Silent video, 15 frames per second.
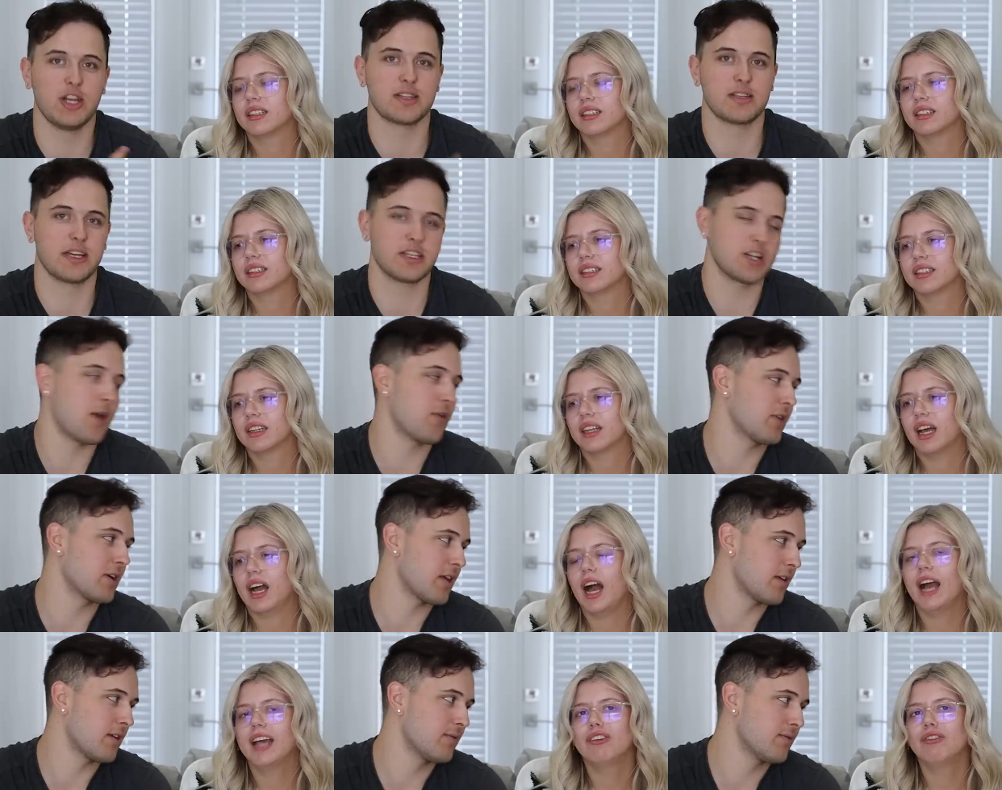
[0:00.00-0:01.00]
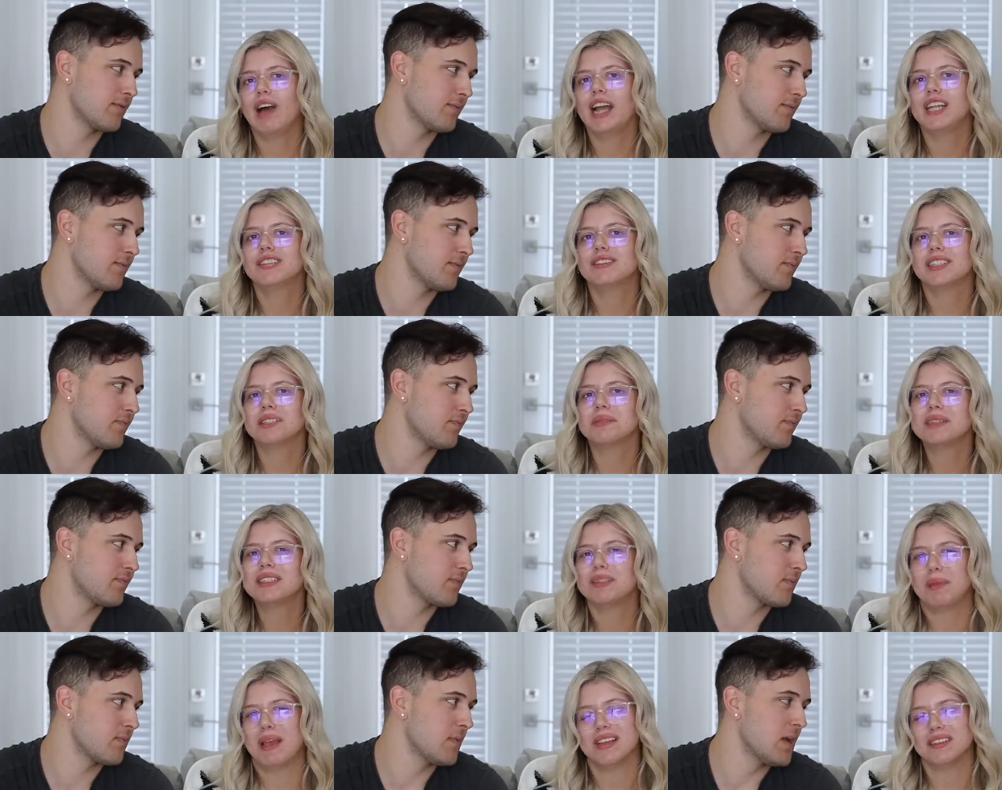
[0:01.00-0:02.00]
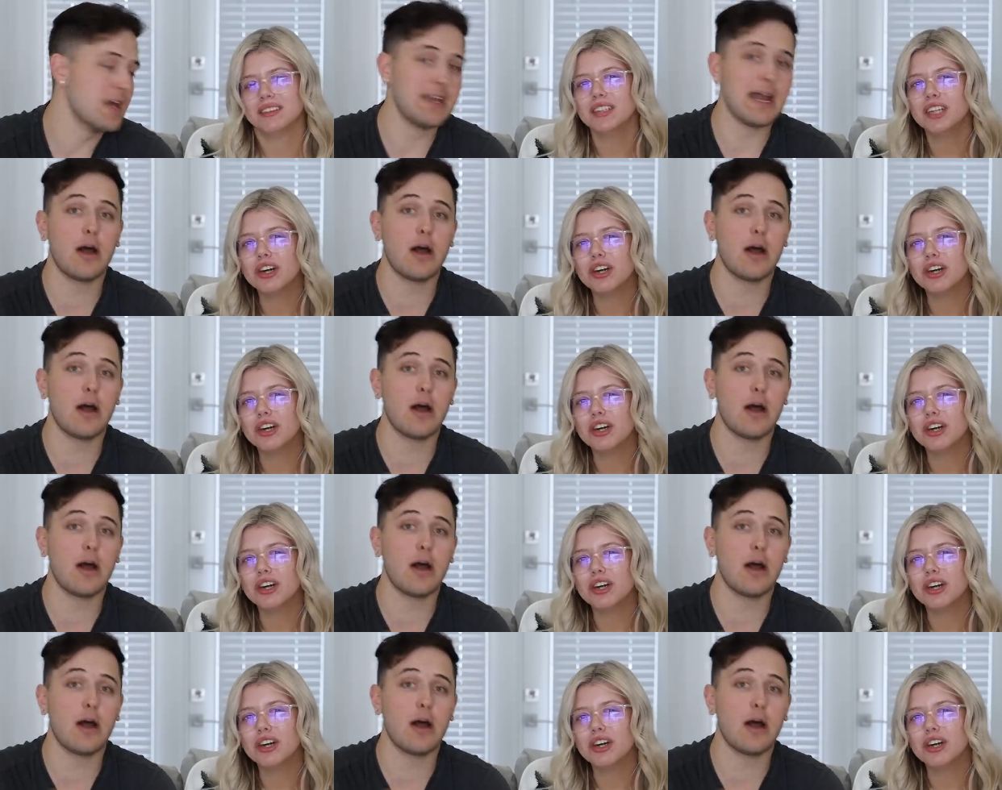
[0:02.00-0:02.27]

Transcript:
Speaker 1: she doesn't like showering together.
Speaker 2: I don't, I just, that's my space.